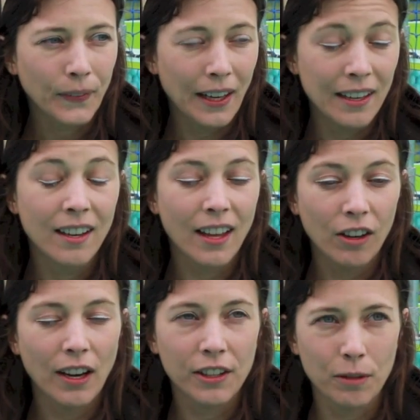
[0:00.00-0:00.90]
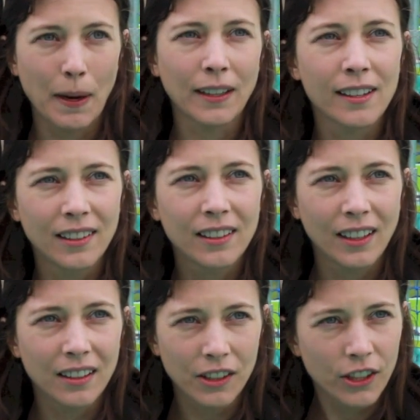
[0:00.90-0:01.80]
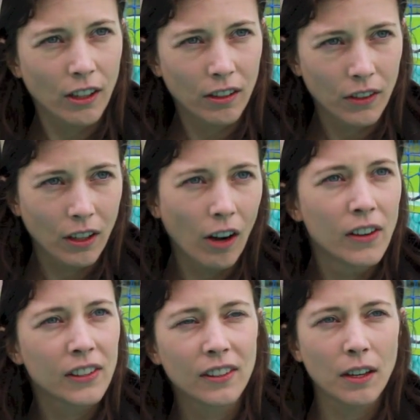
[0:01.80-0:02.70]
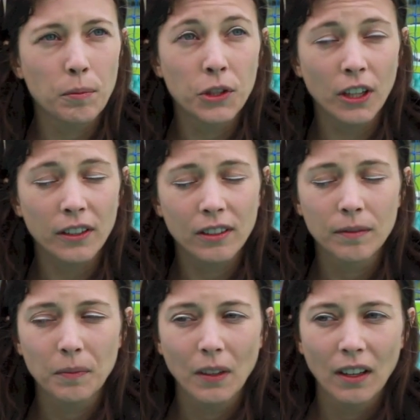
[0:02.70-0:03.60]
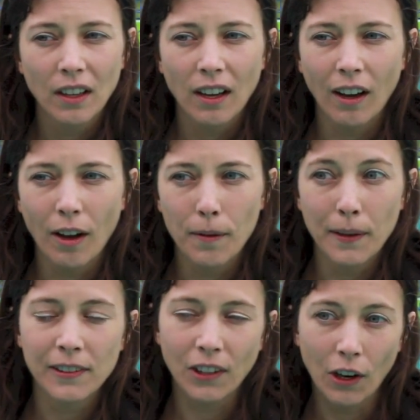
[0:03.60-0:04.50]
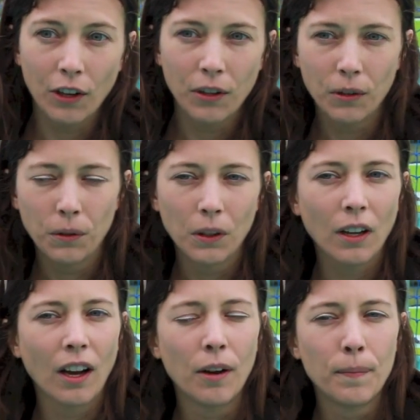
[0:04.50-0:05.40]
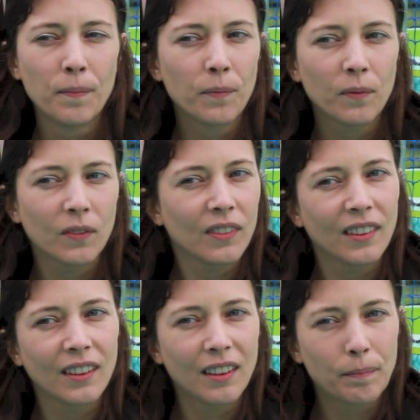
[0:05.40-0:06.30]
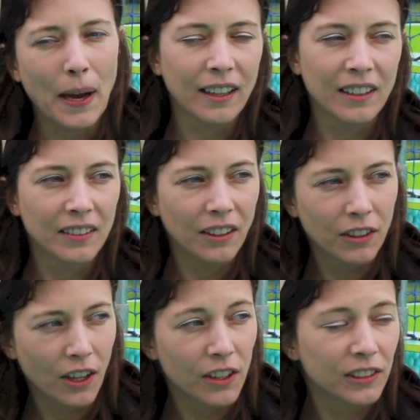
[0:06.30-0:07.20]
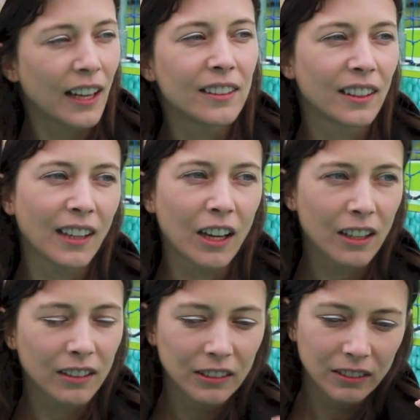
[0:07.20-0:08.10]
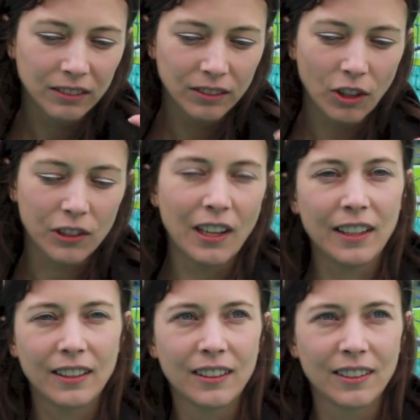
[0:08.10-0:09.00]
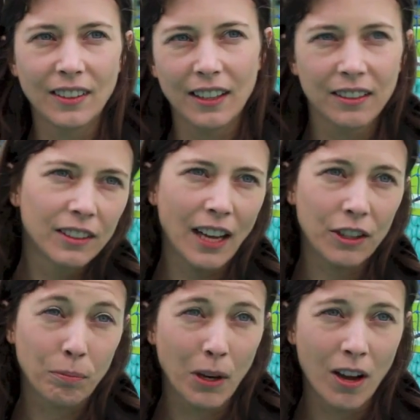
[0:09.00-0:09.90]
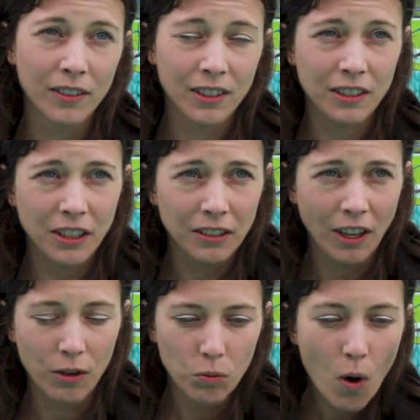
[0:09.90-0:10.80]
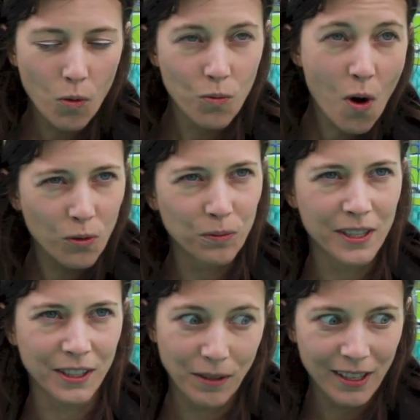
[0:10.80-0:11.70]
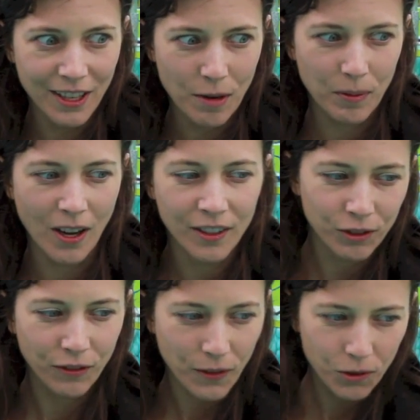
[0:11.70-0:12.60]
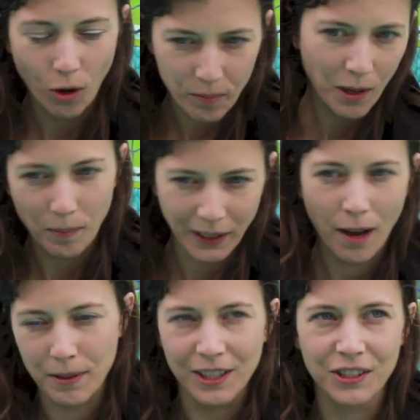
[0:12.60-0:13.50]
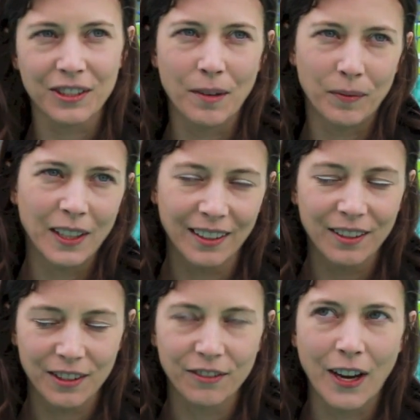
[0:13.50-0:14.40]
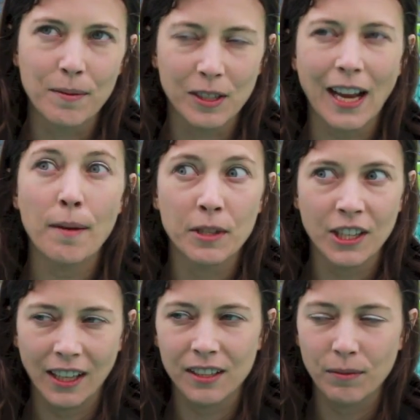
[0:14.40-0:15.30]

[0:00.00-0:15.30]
in their electromagnetic signature and the currents that they produce. And so back in those days they had little oscillators, and they'd attach a plant and you'd go woo woo when you went near a plant, or if you chopped up a cabbage or something. That was the famous cabbage test